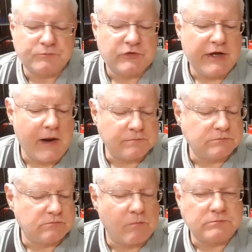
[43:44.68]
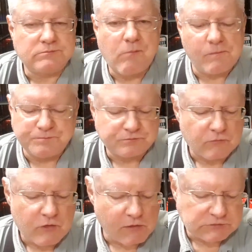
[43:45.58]
Yeah.
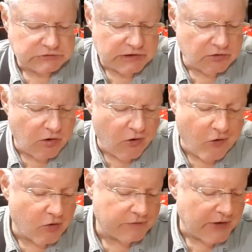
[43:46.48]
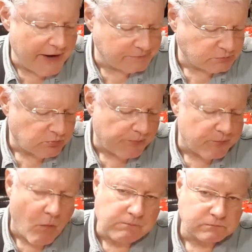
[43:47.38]
And they're all horrified.
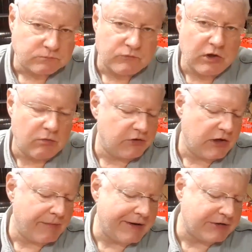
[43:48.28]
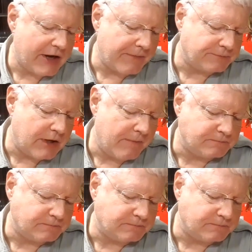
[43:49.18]
They don't want to think about that, but.